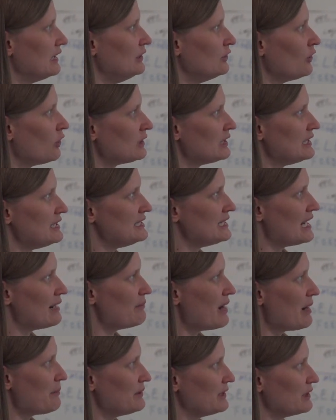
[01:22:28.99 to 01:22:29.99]
a nonlinear
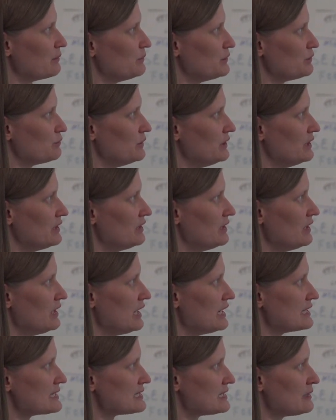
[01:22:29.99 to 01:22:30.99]
mapping between
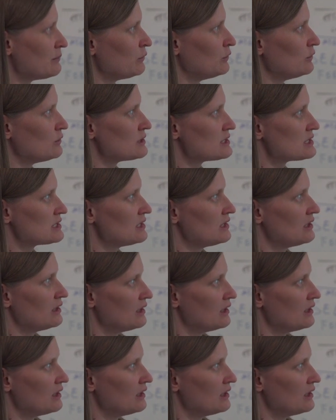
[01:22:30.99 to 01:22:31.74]
a stimulus